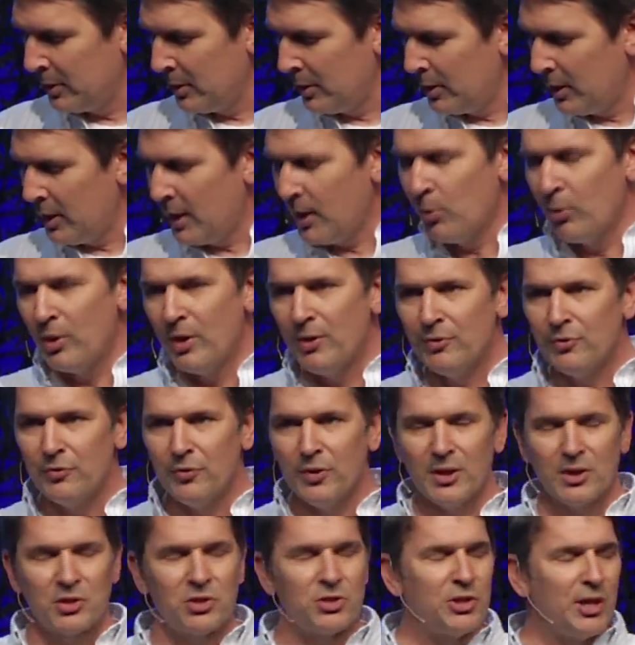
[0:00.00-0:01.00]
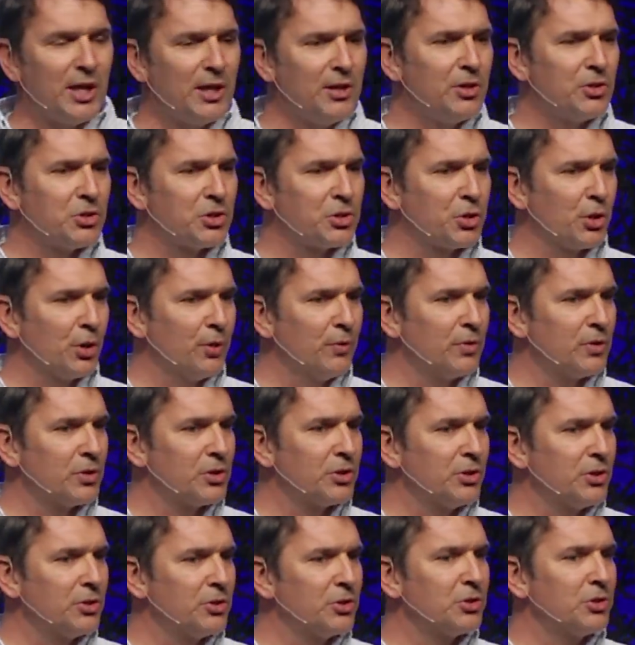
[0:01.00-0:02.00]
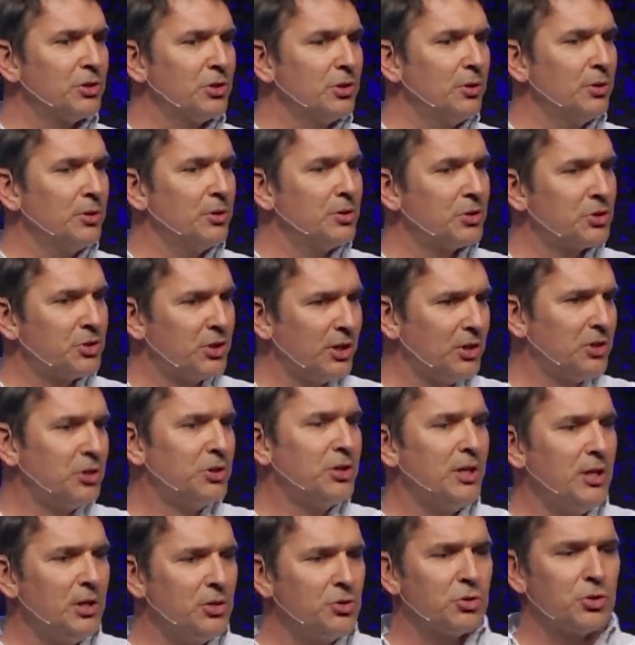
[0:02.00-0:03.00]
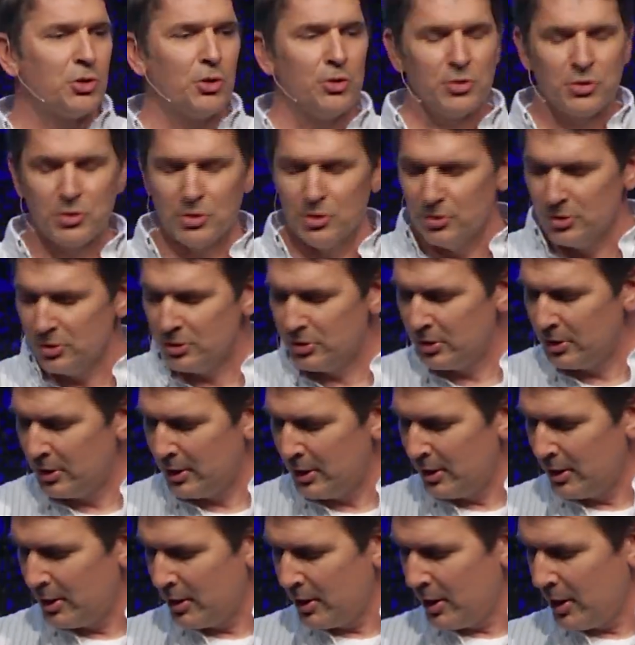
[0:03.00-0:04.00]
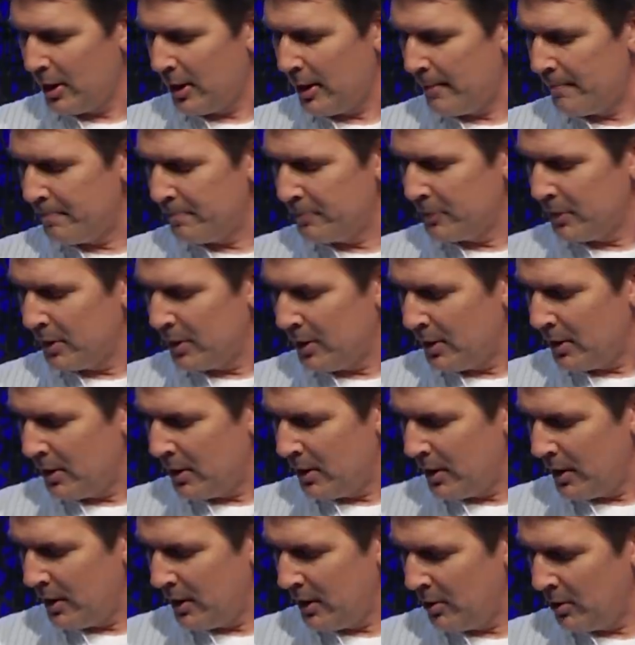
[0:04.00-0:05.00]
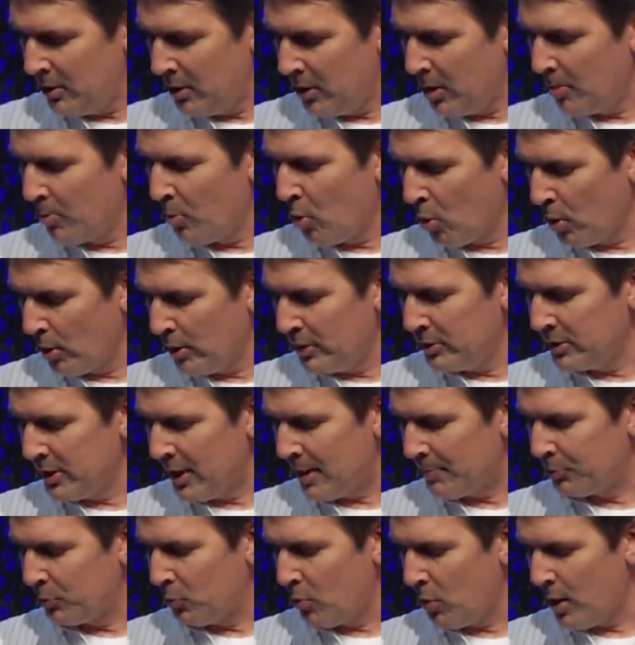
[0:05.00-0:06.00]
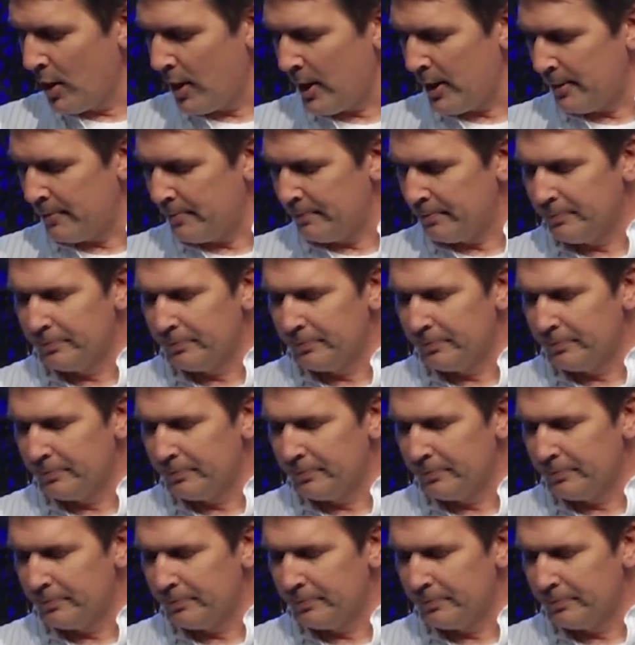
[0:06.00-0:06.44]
And we have extended services to 16 churches in a more in-depth way.